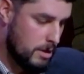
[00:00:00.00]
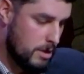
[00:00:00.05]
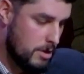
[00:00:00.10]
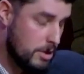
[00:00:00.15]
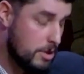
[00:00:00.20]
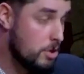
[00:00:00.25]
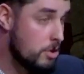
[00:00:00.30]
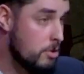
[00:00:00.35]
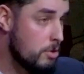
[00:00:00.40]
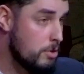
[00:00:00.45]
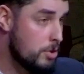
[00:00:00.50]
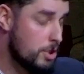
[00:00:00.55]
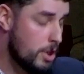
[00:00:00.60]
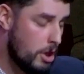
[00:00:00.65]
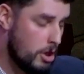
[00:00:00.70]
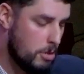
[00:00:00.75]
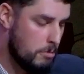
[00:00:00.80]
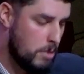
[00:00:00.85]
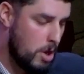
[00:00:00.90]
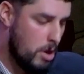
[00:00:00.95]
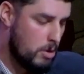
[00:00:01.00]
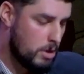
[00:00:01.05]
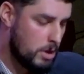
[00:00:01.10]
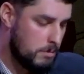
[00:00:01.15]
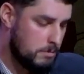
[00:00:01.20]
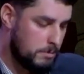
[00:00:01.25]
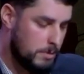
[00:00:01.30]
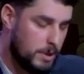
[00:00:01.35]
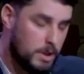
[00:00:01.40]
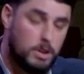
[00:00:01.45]
the new
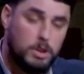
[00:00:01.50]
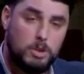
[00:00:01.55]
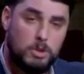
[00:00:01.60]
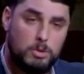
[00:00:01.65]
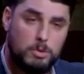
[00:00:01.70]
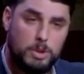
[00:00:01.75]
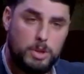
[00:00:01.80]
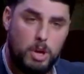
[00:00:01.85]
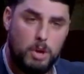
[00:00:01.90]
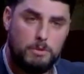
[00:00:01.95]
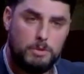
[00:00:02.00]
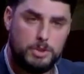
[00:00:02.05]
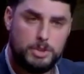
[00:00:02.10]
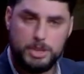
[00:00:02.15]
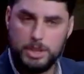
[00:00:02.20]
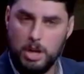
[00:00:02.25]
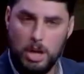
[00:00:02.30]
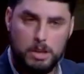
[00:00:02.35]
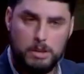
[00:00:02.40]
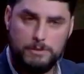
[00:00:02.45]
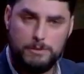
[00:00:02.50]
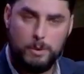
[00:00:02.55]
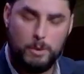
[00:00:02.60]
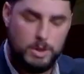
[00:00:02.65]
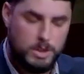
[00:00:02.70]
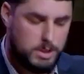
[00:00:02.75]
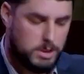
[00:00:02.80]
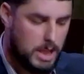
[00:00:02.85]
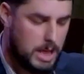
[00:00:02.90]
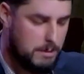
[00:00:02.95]
Jeroboam, who would oversee all the
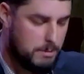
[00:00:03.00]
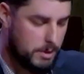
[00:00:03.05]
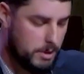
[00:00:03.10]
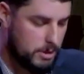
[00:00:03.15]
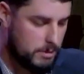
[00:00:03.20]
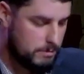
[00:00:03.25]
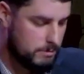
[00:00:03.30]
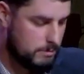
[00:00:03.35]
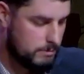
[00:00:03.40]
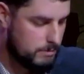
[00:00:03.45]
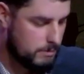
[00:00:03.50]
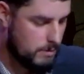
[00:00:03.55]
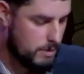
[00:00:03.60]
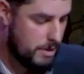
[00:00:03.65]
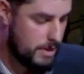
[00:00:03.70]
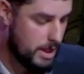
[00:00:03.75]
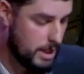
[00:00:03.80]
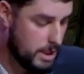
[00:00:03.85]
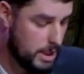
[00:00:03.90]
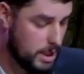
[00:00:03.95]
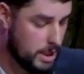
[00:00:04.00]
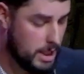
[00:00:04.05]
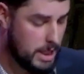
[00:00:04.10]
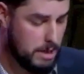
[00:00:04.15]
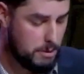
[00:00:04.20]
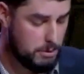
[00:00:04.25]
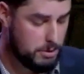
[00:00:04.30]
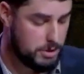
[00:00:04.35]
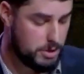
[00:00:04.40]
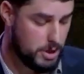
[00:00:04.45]
forced labor, thinking
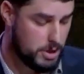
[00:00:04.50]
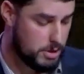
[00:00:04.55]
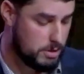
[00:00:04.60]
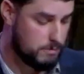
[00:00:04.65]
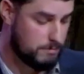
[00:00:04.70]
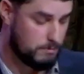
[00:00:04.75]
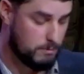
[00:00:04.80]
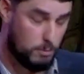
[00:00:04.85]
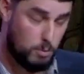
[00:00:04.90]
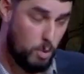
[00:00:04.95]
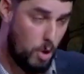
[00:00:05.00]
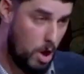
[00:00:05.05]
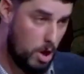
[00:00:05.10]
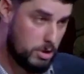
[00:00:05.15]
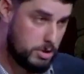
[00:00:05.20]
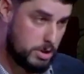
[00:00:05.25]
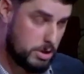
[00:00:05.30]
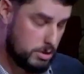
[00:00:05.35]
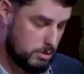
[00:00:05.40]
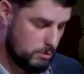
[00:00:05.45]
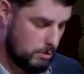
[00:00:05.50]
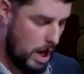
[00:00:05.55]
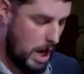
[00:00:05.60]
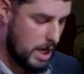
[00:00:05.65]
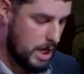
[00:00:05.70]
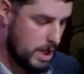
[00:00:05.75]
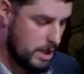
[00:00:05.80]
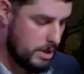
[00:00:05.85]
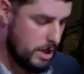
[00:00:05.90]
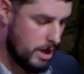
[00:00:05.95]
he would just waltz
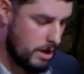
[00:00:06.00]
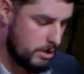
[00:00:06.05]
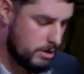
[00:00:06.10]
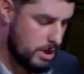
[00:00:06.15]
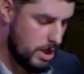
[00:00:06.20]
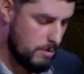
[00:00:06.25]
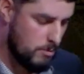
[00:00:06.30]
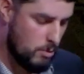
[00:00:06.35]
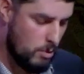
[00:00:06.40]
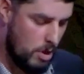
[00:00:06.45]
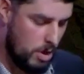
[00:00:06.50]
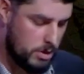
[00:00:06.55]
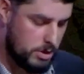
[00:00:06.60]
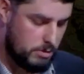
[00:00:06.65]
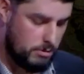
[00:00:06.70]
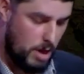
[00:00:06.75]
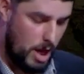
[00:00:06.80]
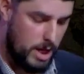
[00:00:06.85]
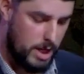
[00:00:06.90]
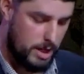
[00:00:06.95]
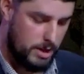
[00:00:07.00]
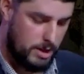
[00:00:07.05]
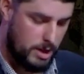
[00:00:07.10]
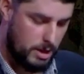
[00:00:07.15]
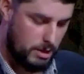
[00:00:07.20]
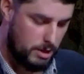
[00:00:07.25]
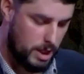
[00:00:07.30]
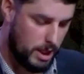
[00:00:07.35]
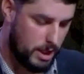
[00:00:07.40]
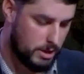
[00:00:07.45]
right in there, Tim waltz right in
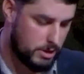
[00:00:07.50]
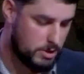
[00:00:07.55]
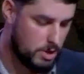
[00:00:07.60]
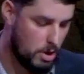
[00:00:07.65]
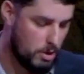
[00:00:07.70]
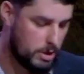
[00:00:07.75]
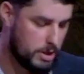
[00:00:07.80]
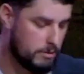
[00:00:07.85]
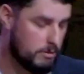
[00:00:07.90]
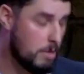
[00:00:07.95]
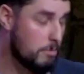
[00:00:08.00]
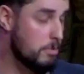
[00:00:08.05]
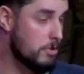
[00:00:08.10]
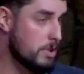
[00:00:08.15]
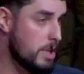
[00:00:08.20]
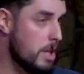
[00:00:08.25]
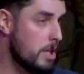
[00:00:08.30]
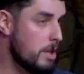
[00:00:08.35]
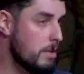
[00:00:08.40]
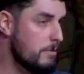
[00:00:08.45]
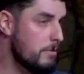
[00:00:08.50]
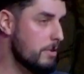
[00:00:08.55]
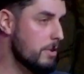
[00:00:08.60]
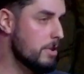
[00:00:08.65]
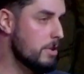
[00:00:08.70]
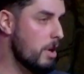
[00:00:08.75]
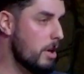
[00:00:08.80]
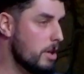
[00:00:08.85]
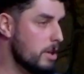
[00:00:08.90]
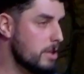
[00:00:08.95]
there, like a token representative for
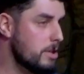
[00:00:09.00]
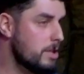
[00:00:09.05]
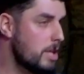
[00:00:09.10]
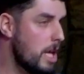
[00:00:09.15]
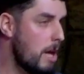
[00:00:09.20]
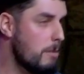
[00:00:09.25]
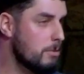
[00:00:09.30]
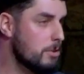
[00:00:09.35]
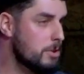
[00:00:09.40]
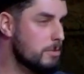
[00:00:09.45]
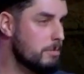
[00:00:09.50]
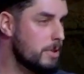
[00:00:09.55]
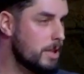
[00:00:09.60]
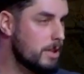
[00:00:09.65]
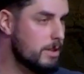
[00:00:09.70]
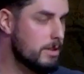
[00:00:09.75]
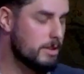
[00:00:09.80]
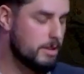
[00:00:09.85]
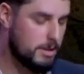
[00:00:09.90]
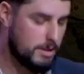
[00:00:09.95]
the dark establishment,